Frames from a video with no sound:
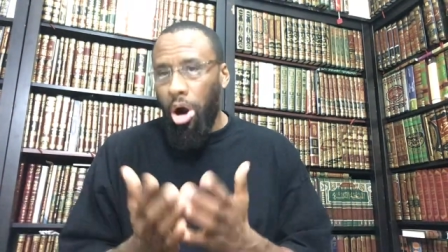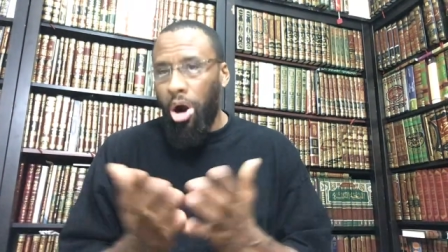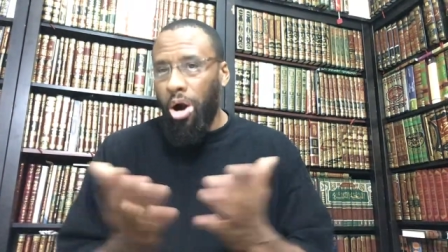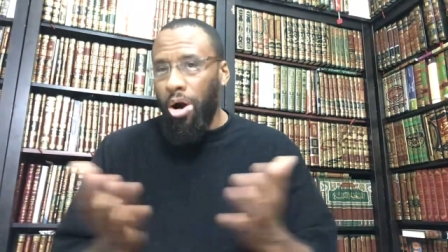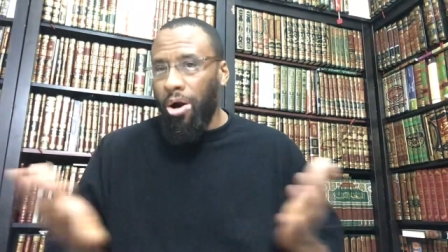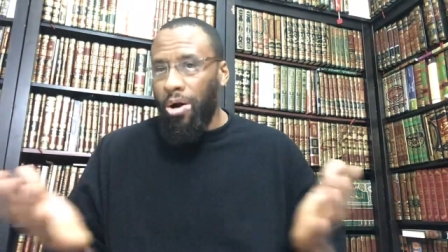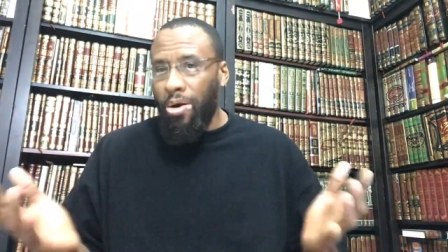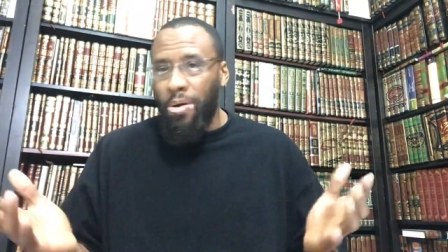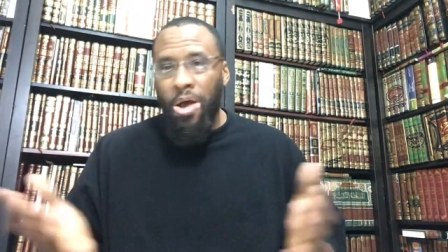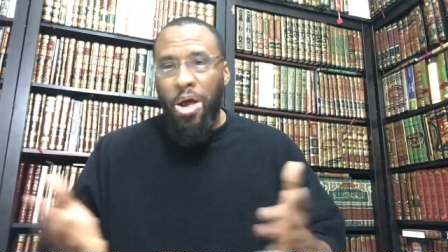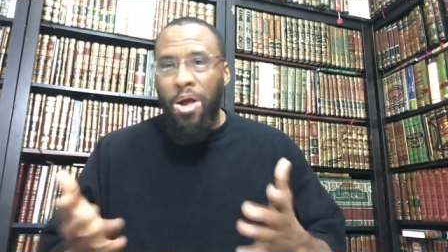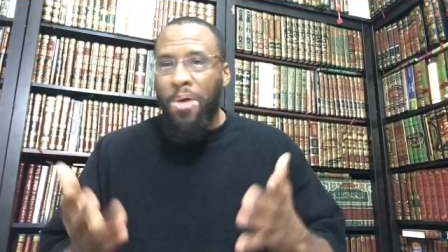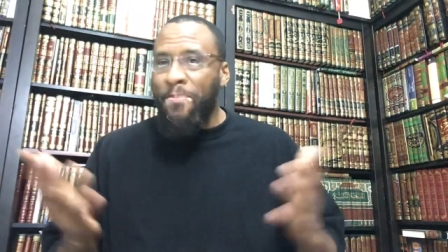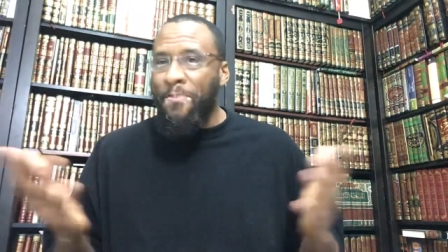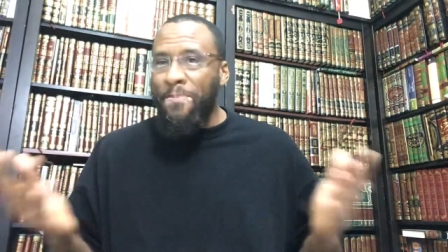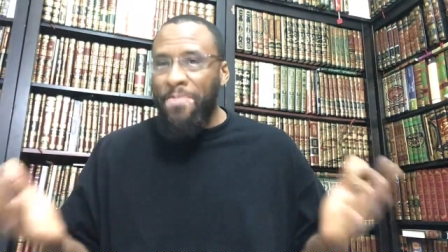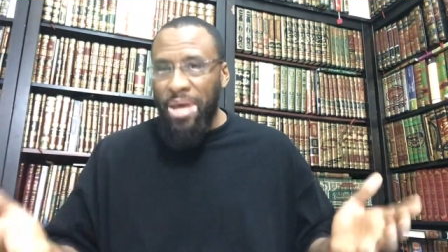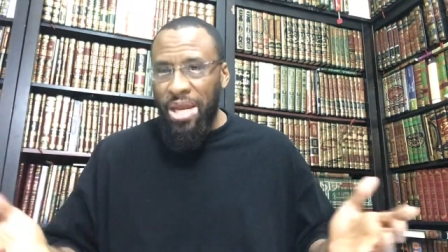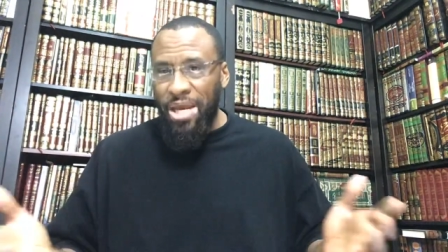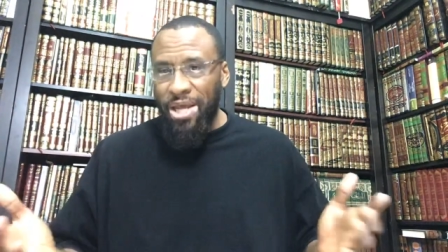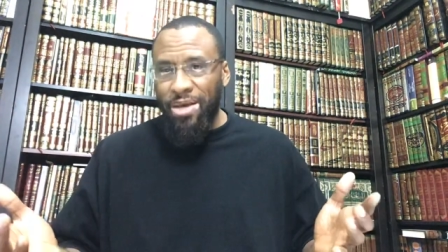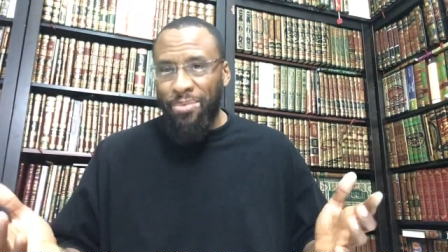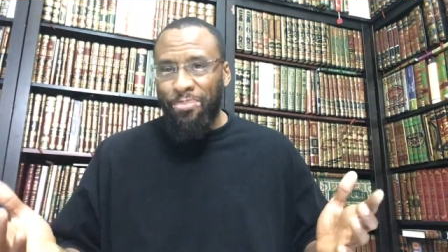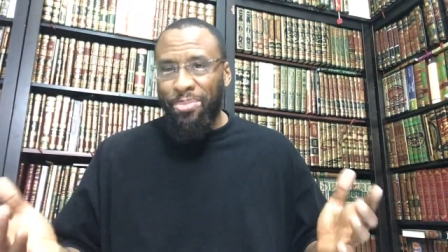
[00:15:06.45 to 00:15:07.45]
There are
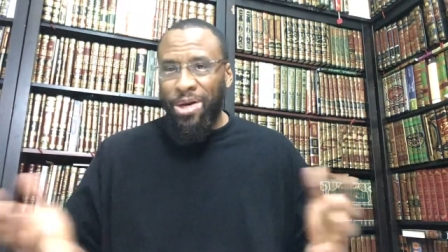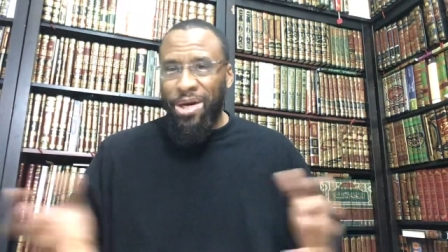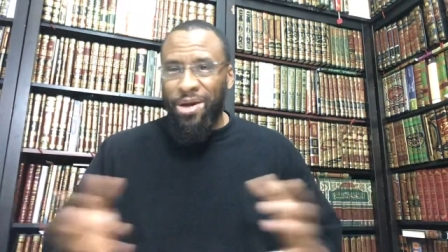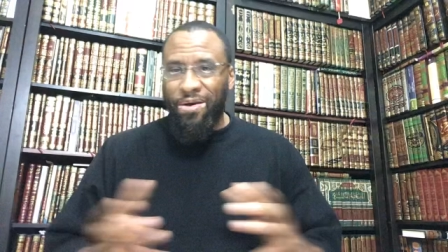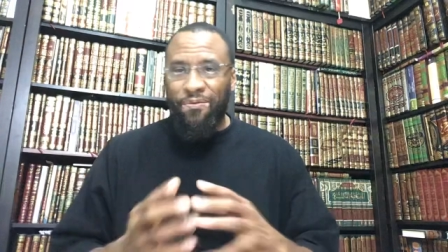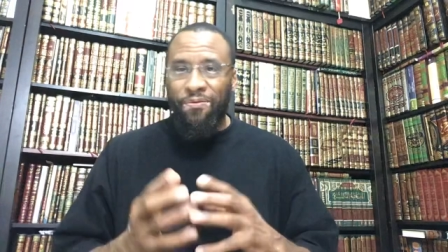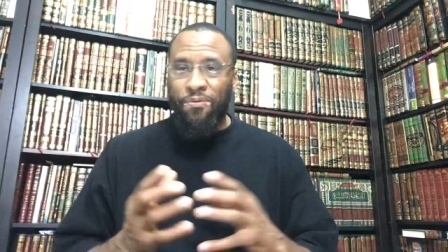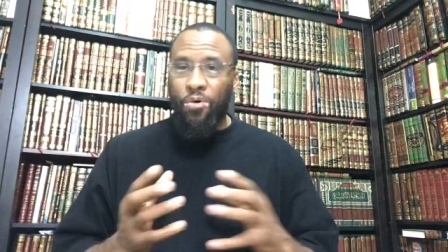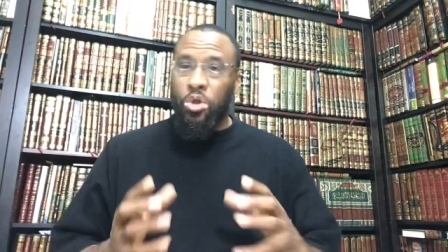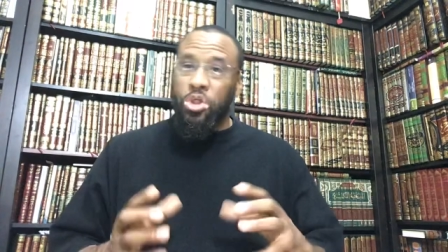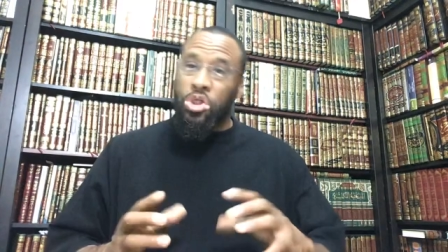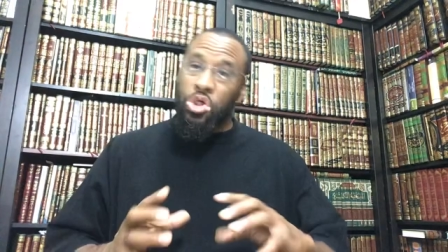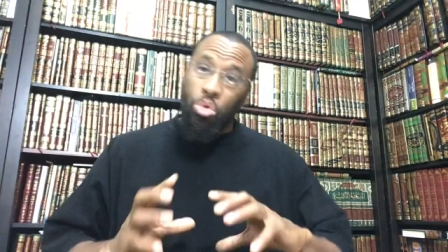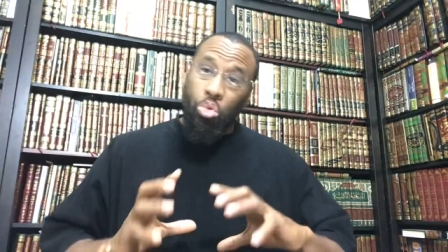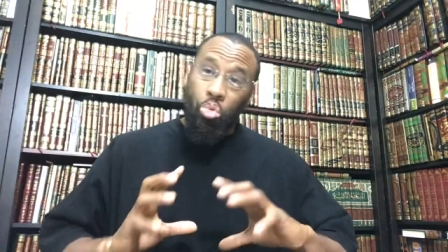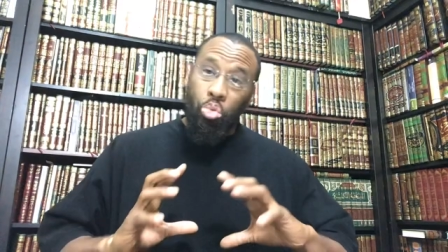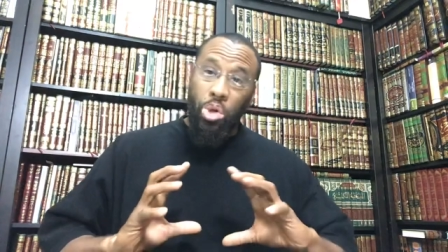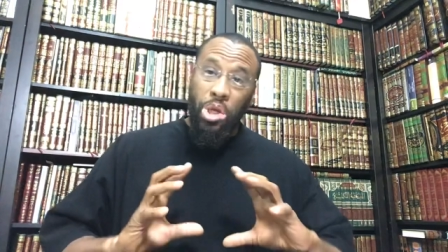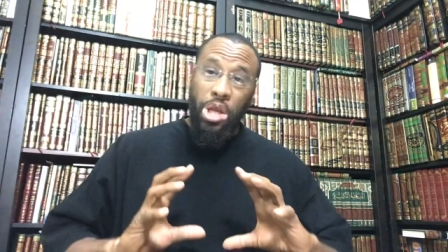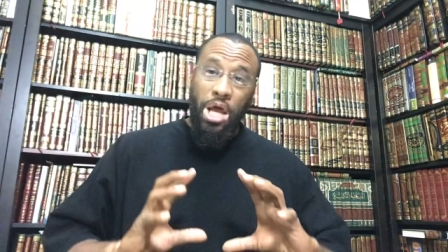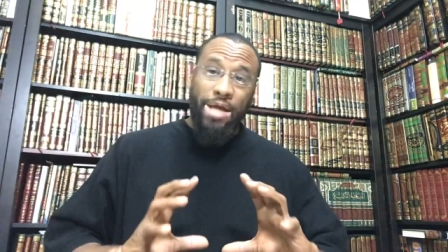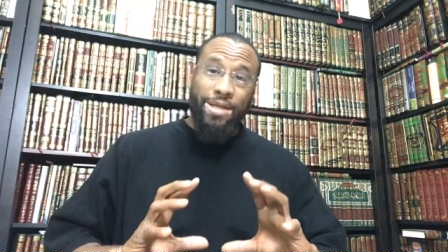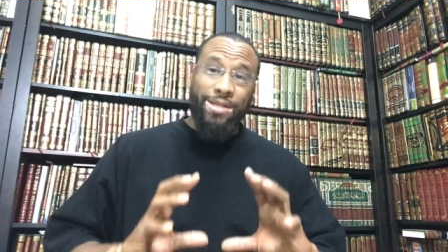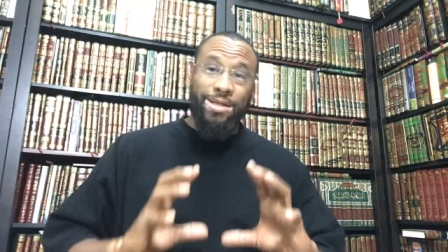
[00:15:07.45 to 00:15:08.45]
many, but
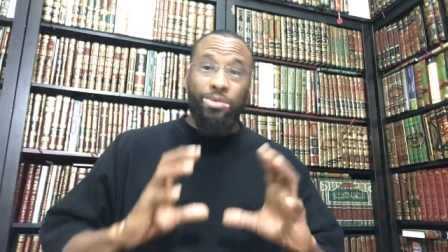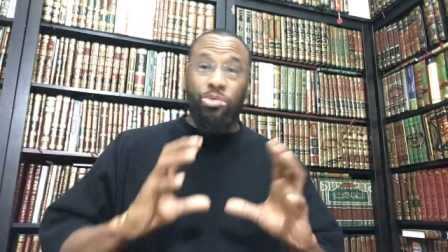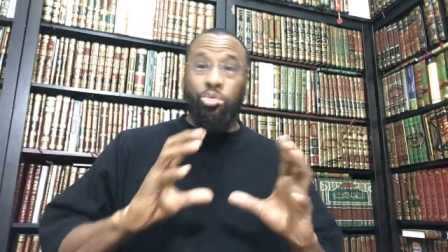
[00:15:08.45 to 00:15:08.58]
unfortunately,